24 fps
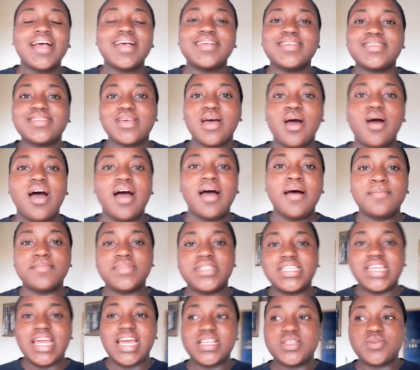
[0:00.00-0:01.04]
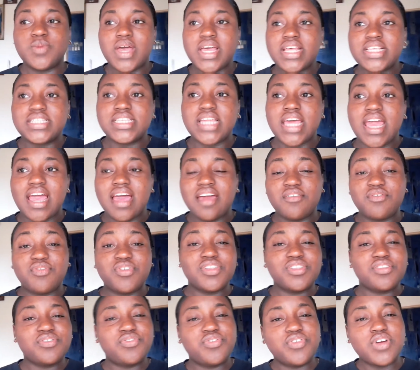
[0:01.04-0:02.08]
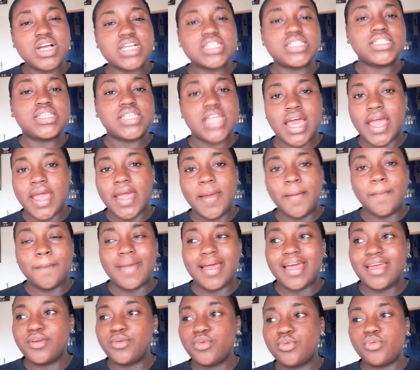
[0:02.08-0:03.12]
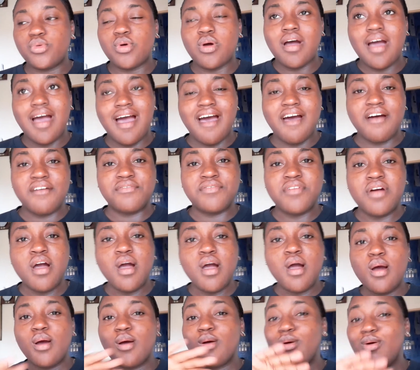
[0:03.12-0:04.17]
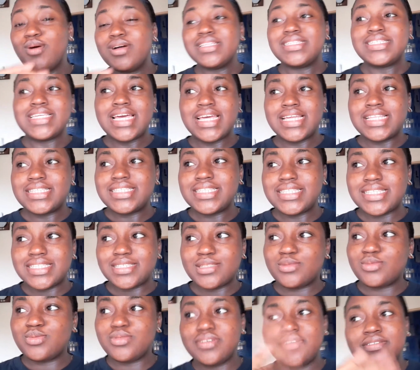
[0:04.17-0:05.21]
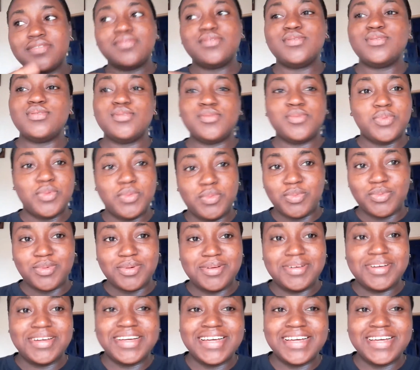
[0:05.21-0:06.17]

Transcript: So today is Wednesday, and for the first time, I do not have content to give to you people.